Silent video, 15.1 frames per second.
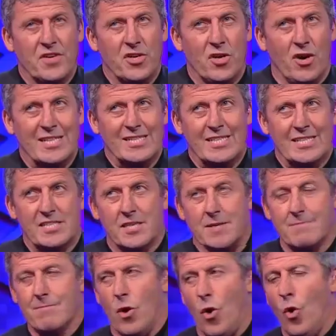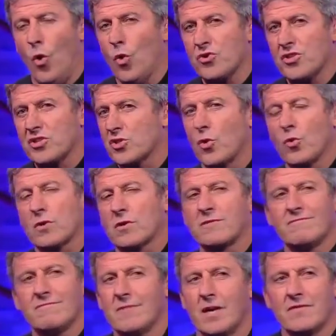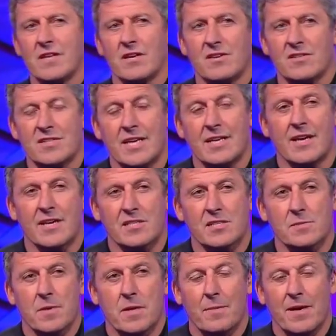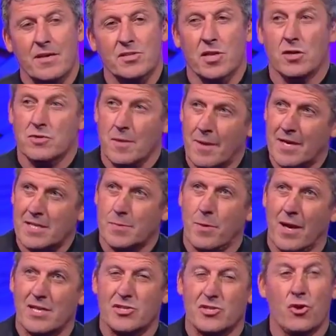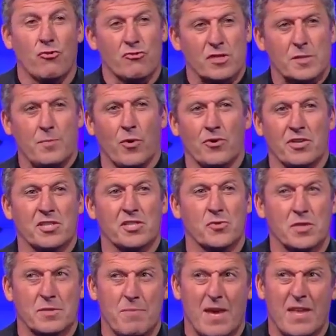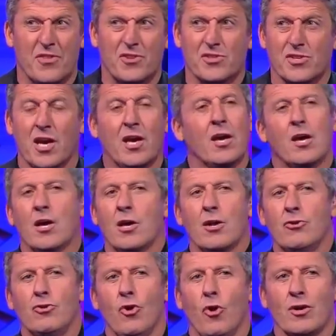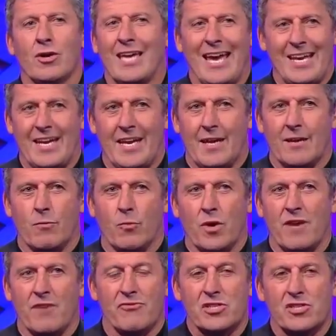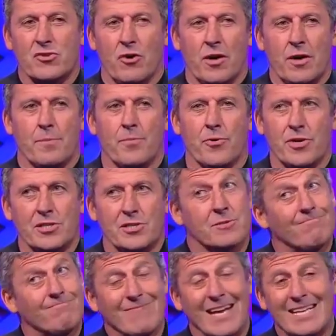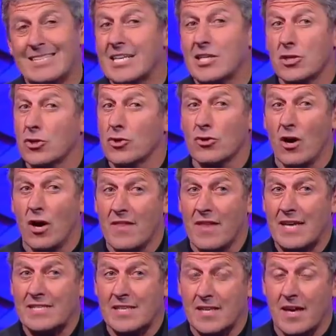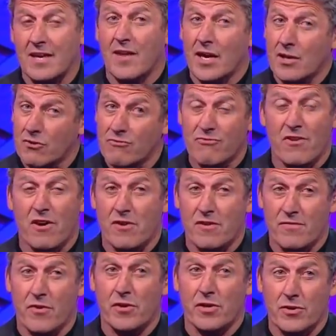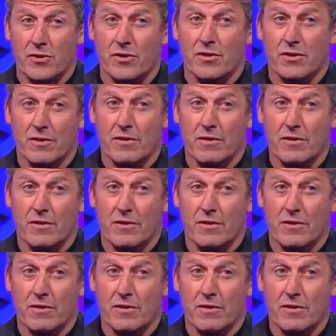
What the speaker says: United, Tim, all the talk over the last 10 days has been about Jose, about his players not responding to his methods, not getting it, whatever he's trying to preach. That didn't look like that today. They look very, very good. No,